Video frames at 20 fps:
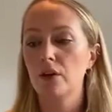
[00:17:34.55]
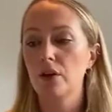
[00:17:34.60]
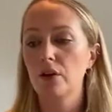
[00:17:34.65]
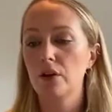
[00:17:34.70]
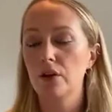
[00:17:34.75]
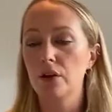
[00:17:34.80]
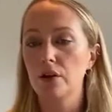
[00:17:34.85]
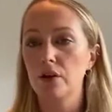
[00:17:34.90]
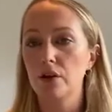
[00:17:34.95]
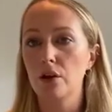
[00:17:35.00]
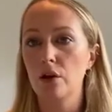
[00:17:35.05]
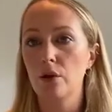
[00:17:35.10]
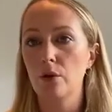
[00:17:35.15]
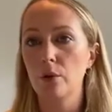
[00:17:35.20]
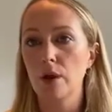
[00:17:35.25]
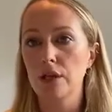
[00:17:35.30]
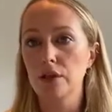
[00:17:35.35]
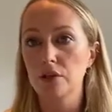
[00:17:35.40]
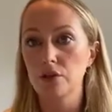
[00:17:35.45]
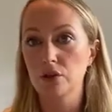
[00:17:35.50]
you
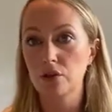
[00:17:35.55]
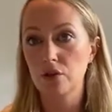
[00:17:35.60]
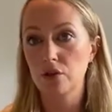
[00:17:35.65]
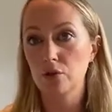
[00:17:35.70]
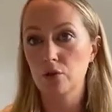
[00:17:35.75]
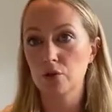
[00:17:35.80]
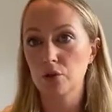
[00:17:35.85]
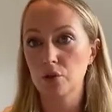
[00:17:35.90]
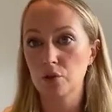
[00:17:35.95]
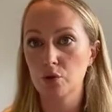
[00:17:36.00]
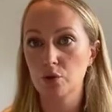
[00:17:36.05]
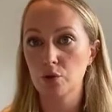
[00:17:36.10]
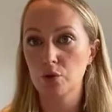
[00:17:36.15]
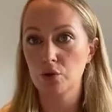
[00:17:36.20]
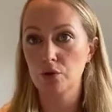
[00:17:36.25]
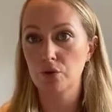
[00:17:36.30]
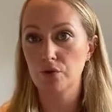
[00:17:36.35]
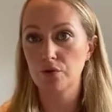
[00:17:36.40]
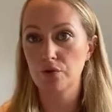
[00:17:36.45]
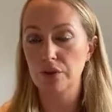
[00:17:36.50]
know, and your
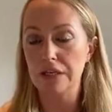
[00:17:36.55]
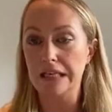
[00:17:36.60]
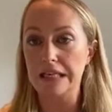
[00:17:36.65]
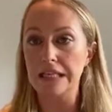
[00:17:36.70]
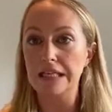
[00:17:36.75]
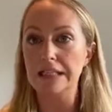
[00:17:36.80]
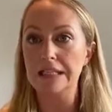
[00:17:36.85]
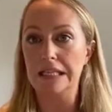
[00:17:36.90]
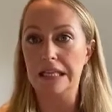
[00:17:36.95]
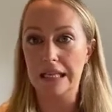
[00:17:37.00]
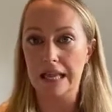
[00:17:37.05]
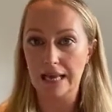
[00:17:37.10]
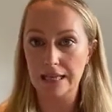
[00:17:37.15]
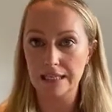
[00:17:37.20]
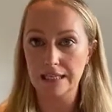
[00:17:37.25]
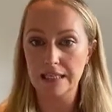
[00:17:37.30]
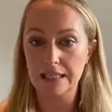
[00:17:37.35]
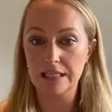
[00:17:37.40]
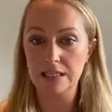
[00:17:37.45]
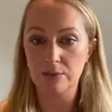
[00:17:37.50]
sort of needs in
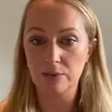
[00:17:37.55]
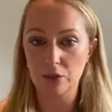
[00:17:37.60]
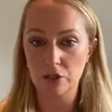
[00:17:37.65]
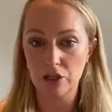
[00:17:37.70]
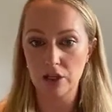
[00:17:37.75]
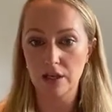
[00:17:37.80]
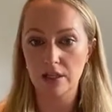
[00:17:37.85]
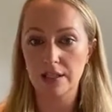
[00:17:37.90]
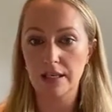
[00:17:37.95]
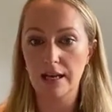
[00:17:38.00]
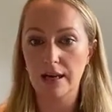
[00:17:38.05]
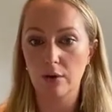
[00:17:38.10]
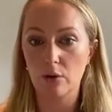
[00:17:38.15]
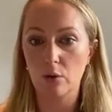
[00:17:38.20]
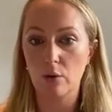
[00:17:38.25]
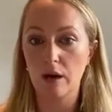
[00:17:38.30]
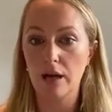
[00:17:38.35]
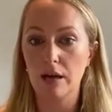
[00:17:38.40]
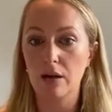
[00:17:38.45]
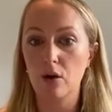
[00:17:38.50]
that sense were shut down
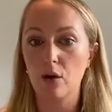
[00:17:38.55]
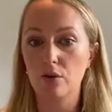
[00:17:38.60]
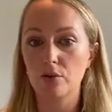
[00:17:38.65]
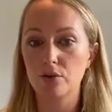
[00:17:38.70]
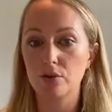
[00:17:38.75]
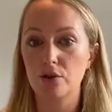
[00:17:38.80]
quite a lot.